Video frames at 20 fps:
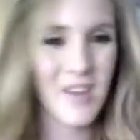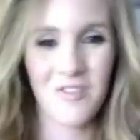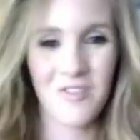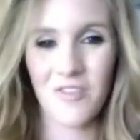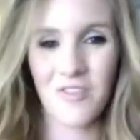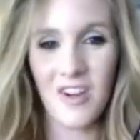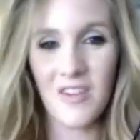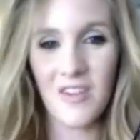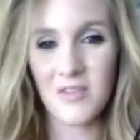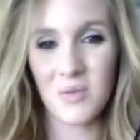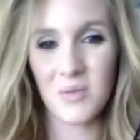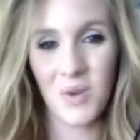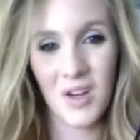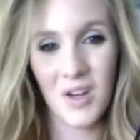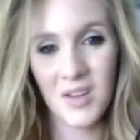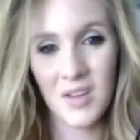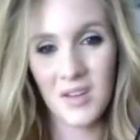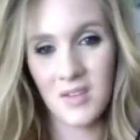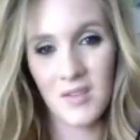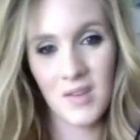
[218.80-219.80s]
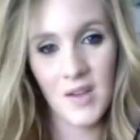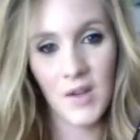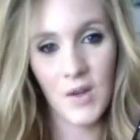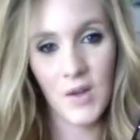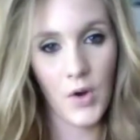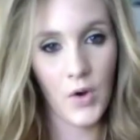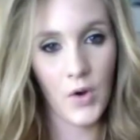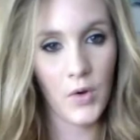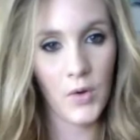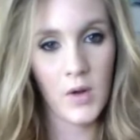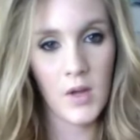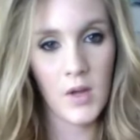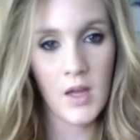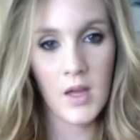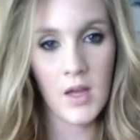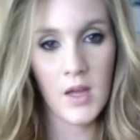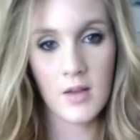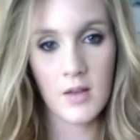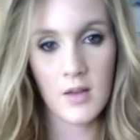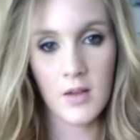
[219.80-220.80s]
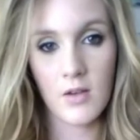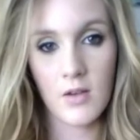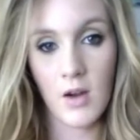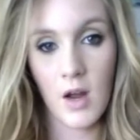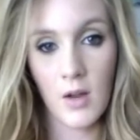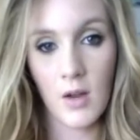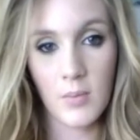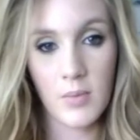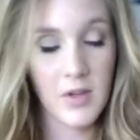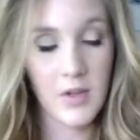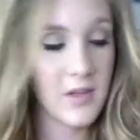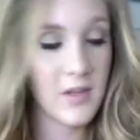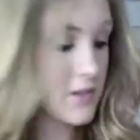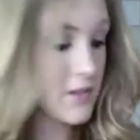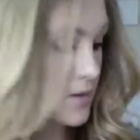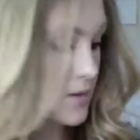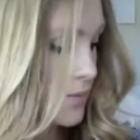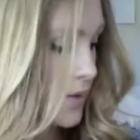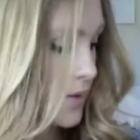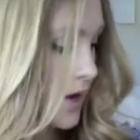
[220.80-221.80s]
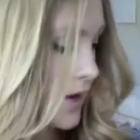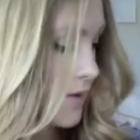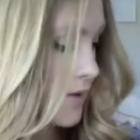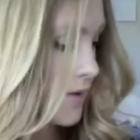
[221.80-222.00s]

for everyone, you know, crowd pleasing. But I've